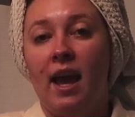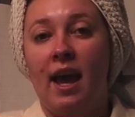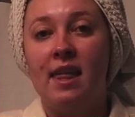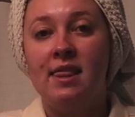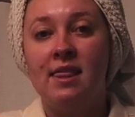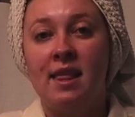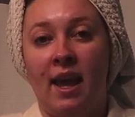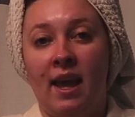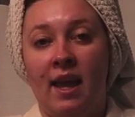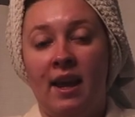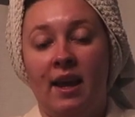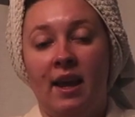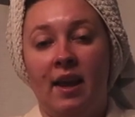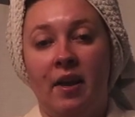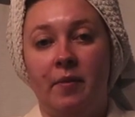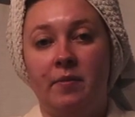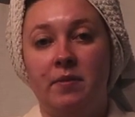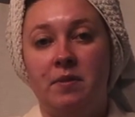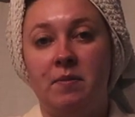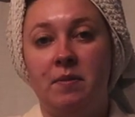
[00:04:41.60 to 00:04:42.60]
And then it
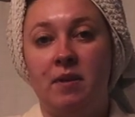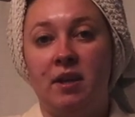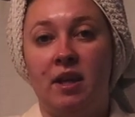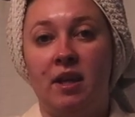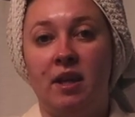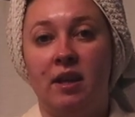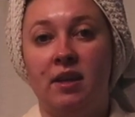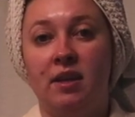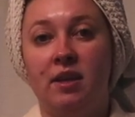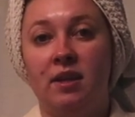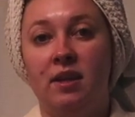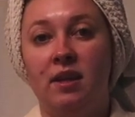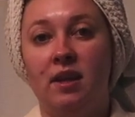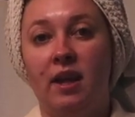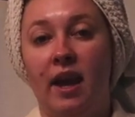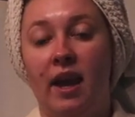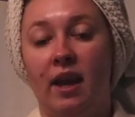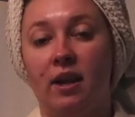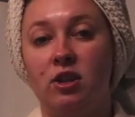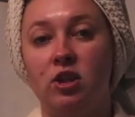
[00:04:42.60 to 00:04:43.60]
helps me
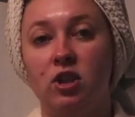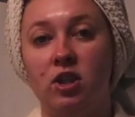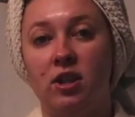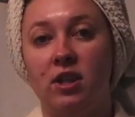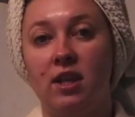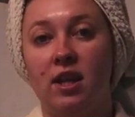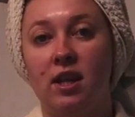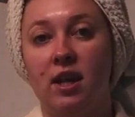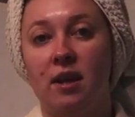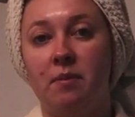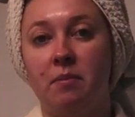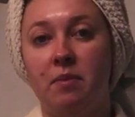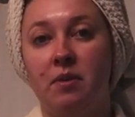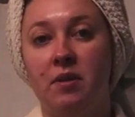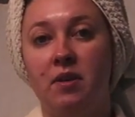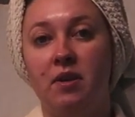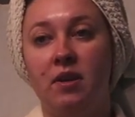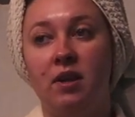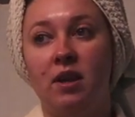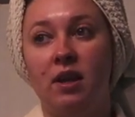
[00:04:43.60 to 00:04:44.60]
actually get up.
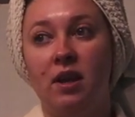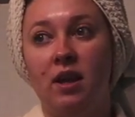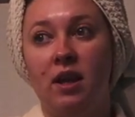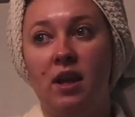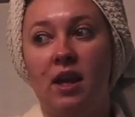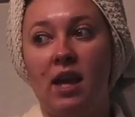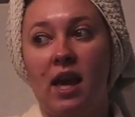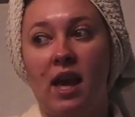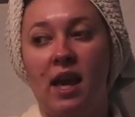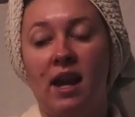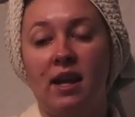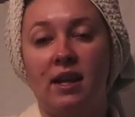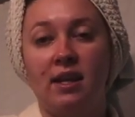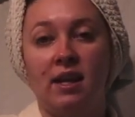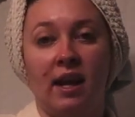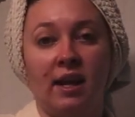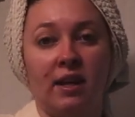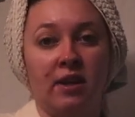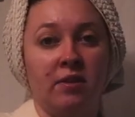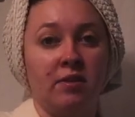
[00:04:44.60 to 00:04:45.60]

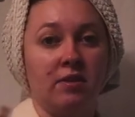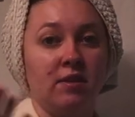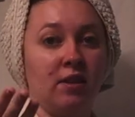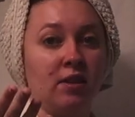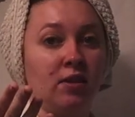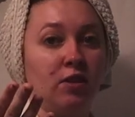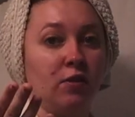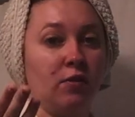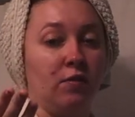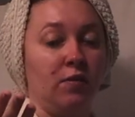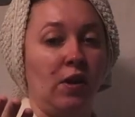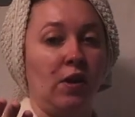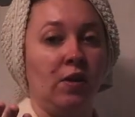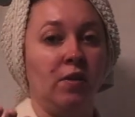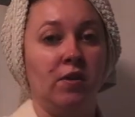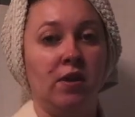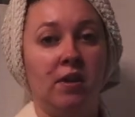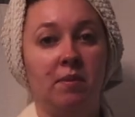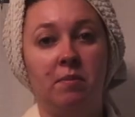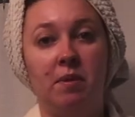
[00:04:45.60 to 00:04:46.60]
And I know it's on your
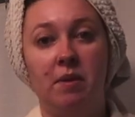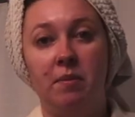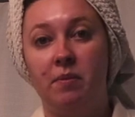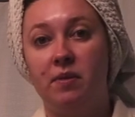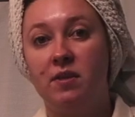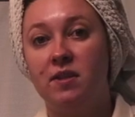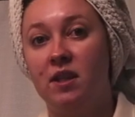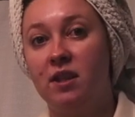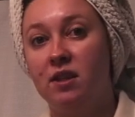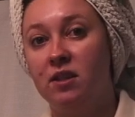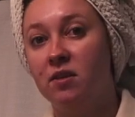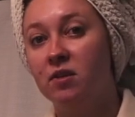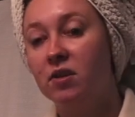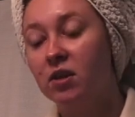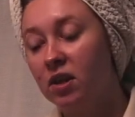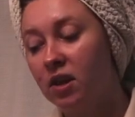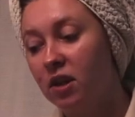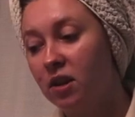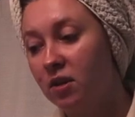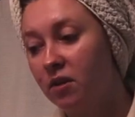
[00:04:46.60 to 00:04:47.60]
phone, and people say, don't
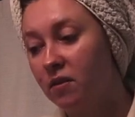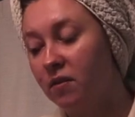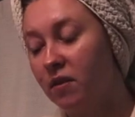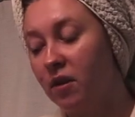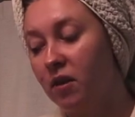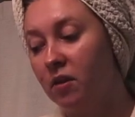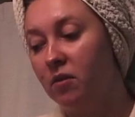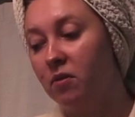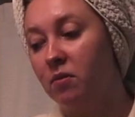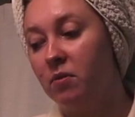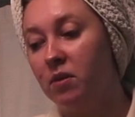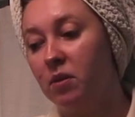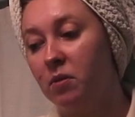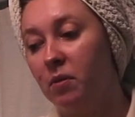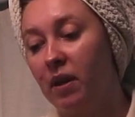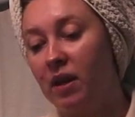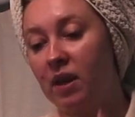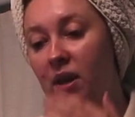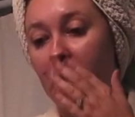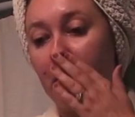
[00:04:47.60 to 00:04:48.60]
look at your phone when you
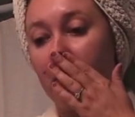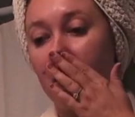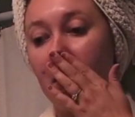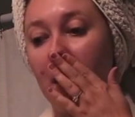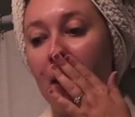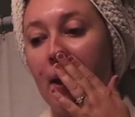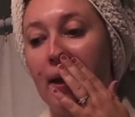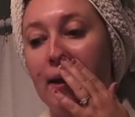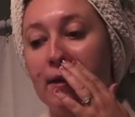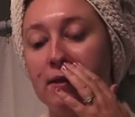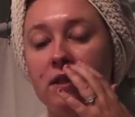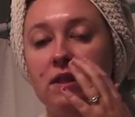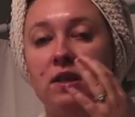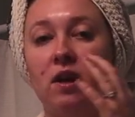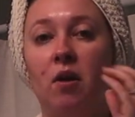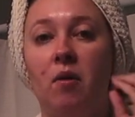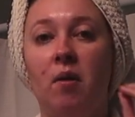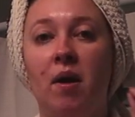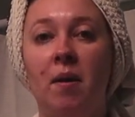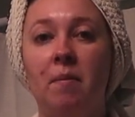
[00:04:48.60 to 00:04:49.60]
wake up.
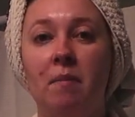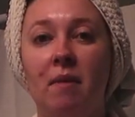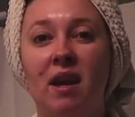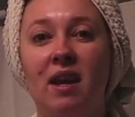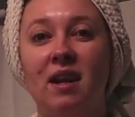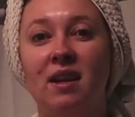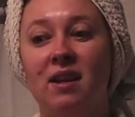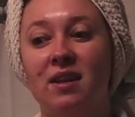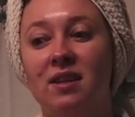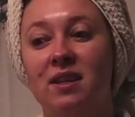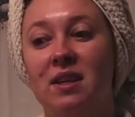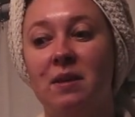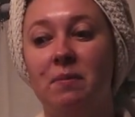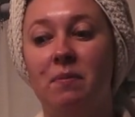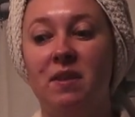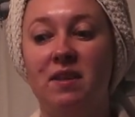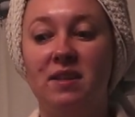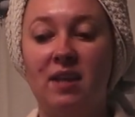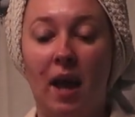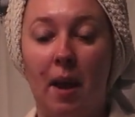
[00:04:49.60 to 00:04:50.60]
So I may not
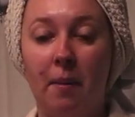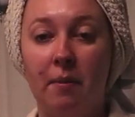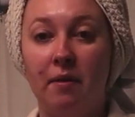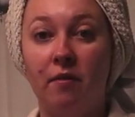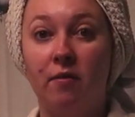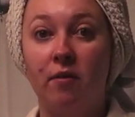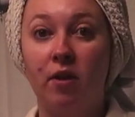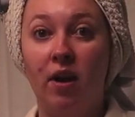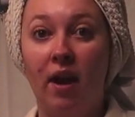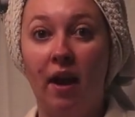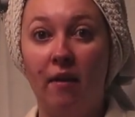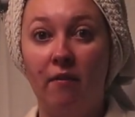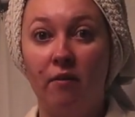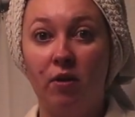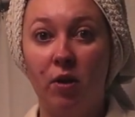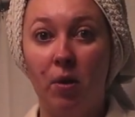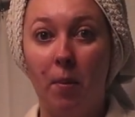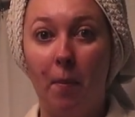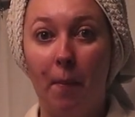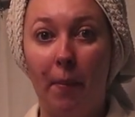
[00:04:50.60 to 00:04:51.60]
keep this habit
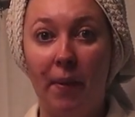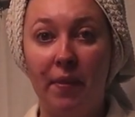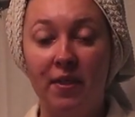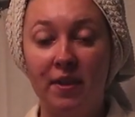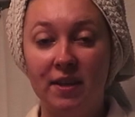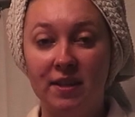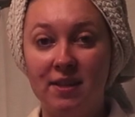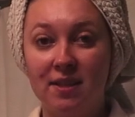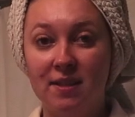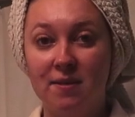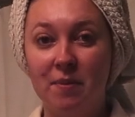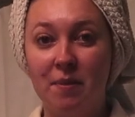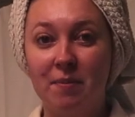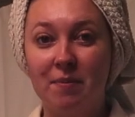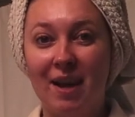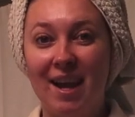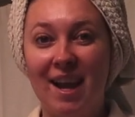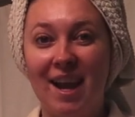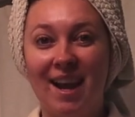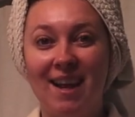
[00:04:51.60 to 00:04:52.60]
forever, but this has been
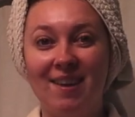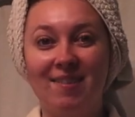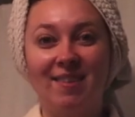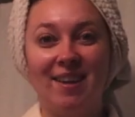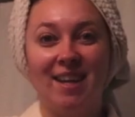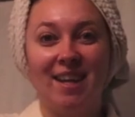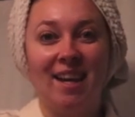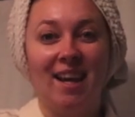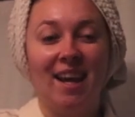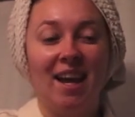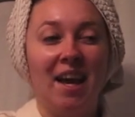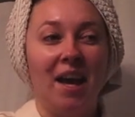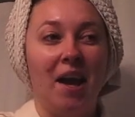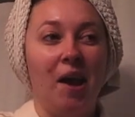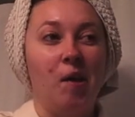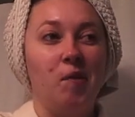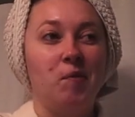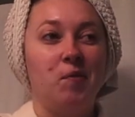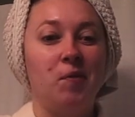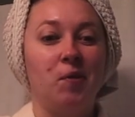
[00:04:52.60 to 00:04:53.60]
my habit
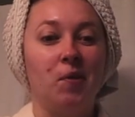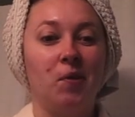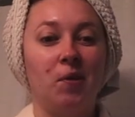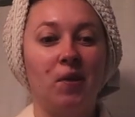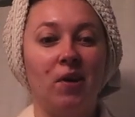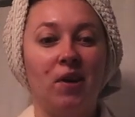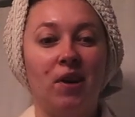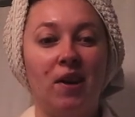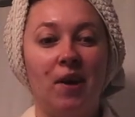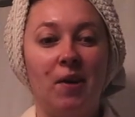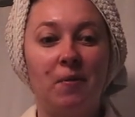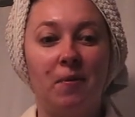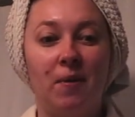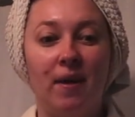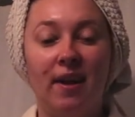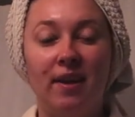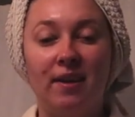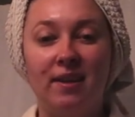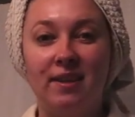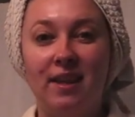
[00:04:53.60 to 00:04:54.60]
for a
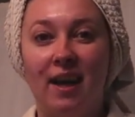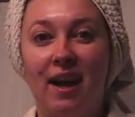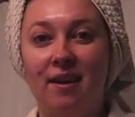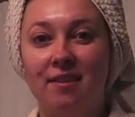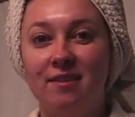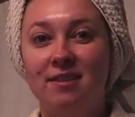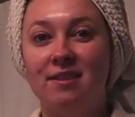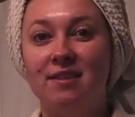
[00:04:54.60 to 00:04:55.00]
while now.